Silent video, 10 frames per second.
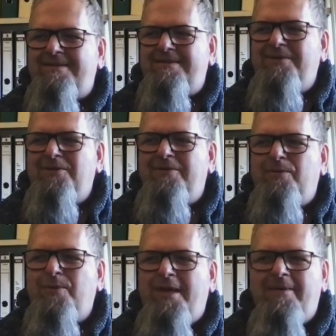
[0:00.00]
if you look
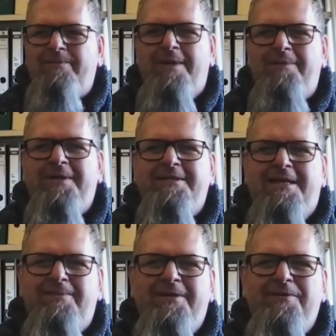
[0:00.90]
where mapping is
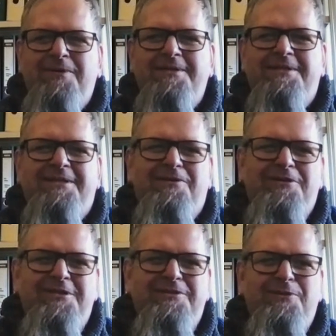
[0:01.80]
happening, who has the
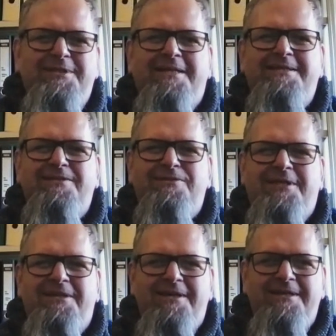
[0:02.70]
technologies, who has access to
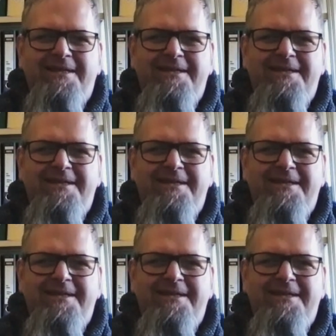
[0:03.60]
satellite